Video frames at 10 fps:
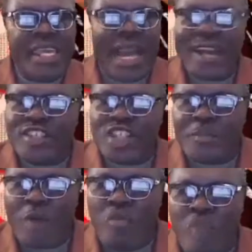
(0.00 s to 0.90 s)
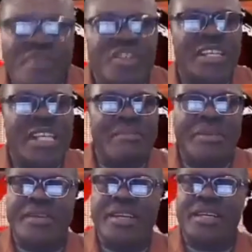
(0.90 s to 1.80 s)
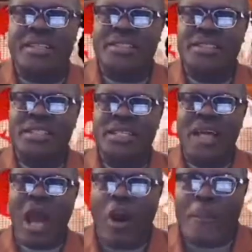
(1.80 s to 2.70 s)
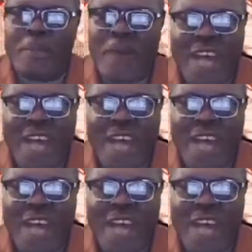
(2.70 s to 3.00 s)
got to stop corruption in Liberia. Our people are